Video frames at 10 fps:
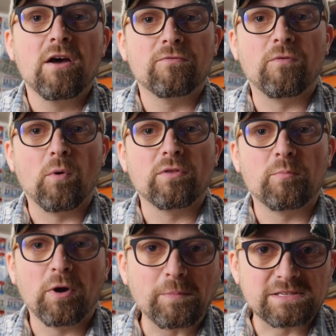For the
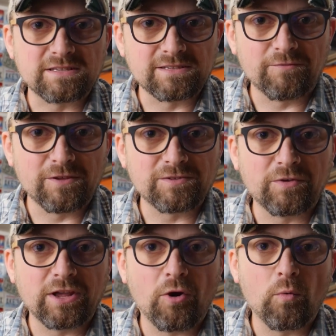purposes of this
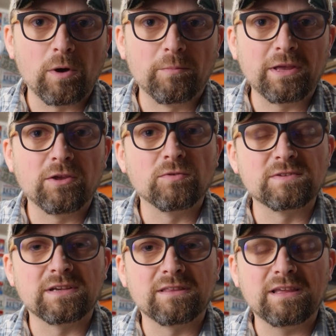video, we'll be
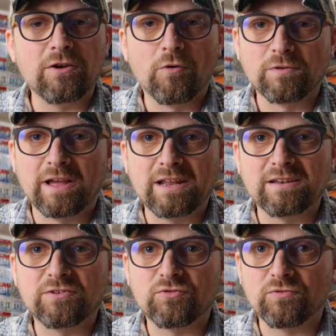using the
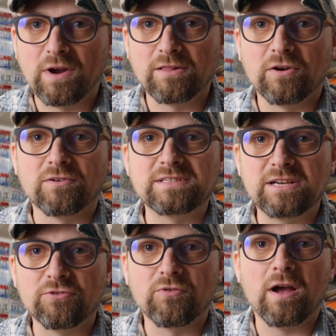Overland Trailer
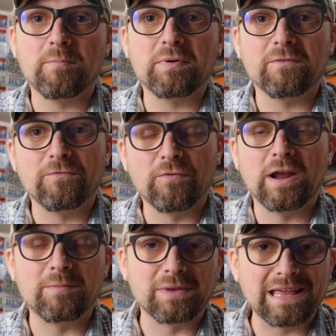Teardrop
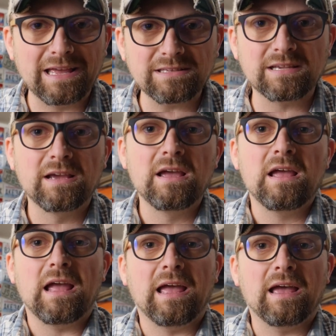Frame Kit.
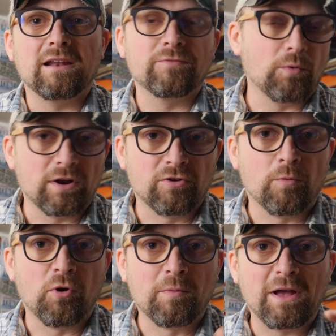And if you want to know
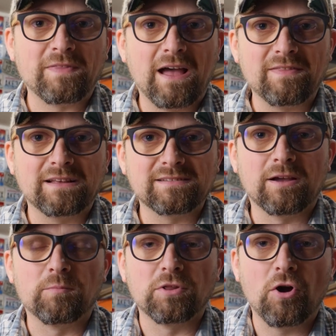more about that, that's
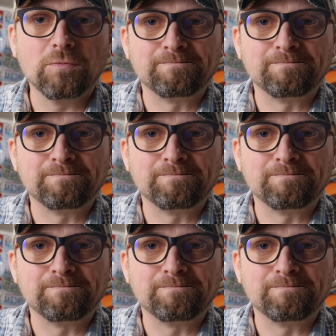down below.